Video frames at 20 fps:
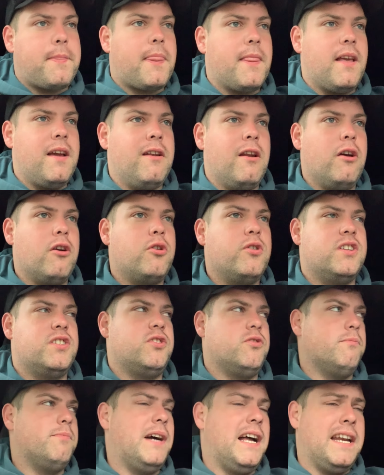You know,
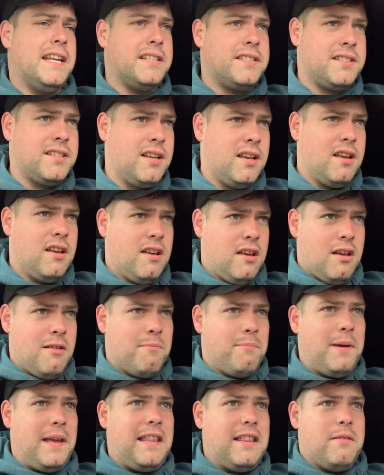Crystal Palace
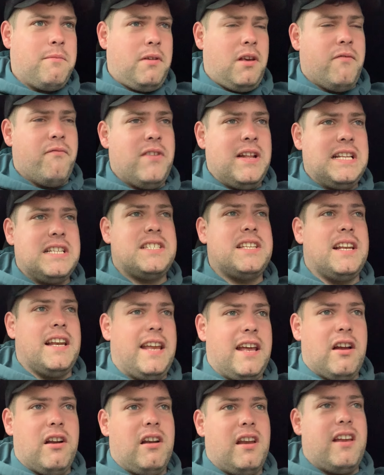beat them
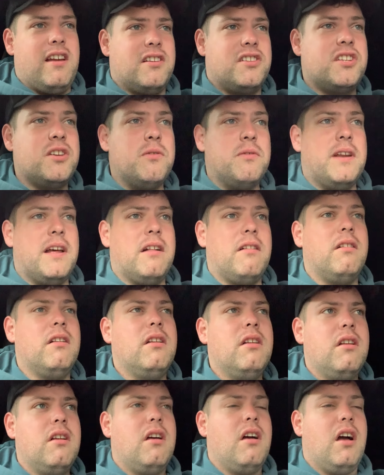convincingly earlier 2 0.
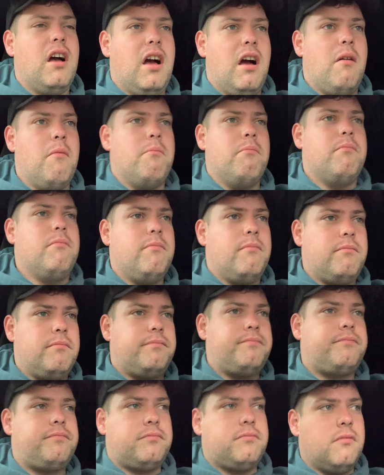Um,
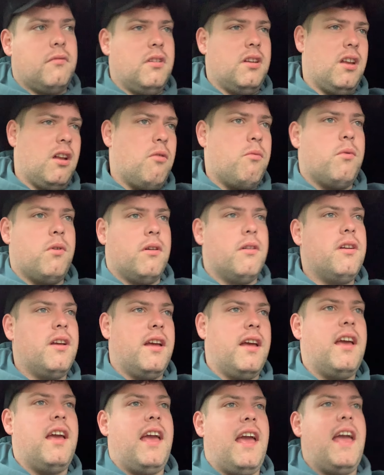you
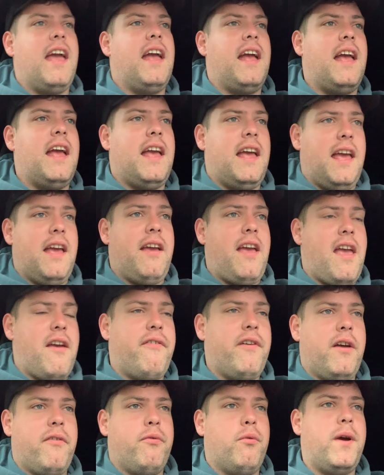know, if,
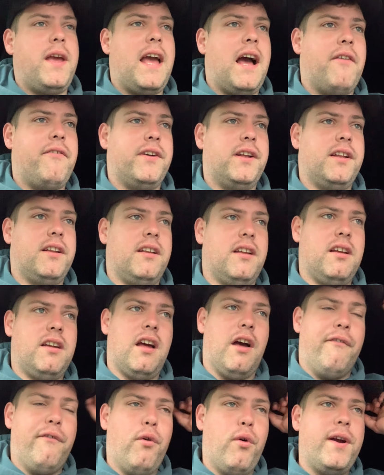if we have a,
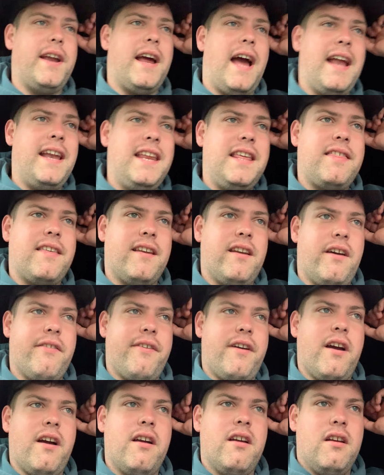avoid anything
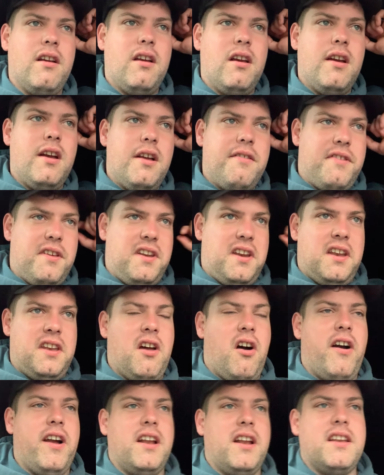other than a
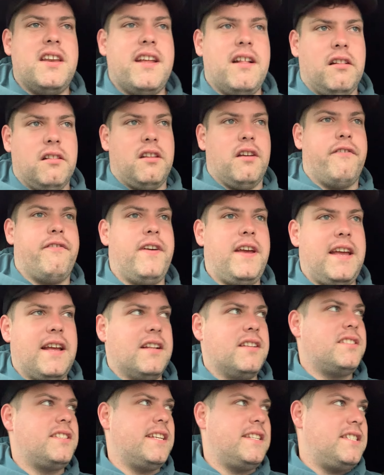9 0 defeat
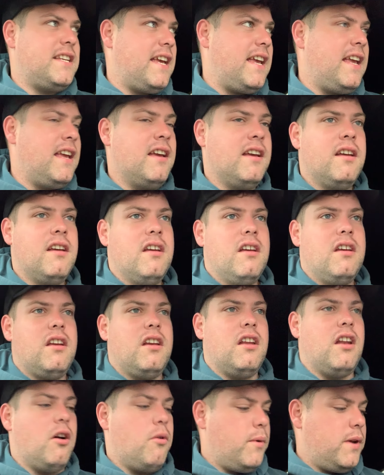at City,
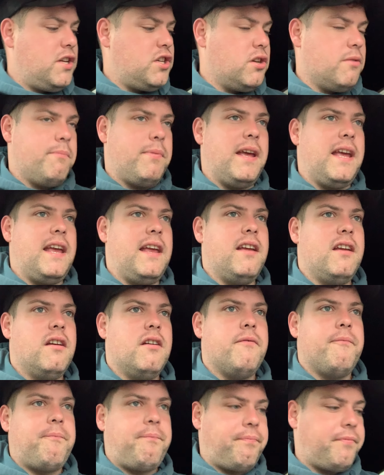you know, we should be
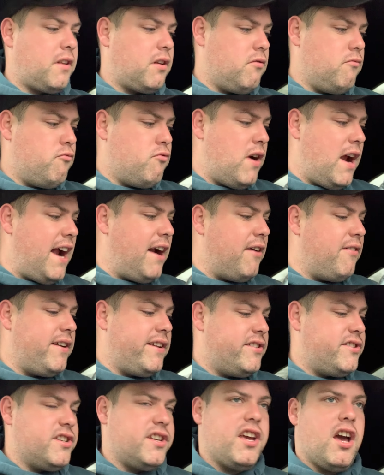
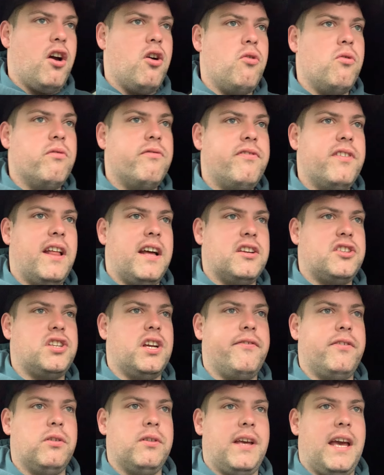raring to go for that
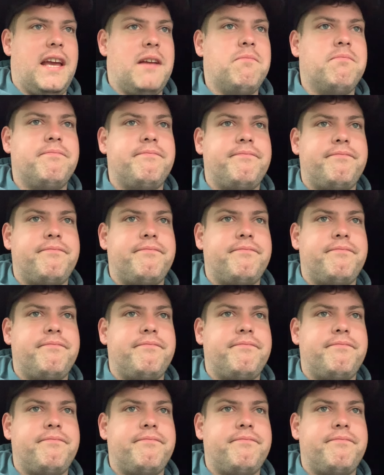Sheffield game.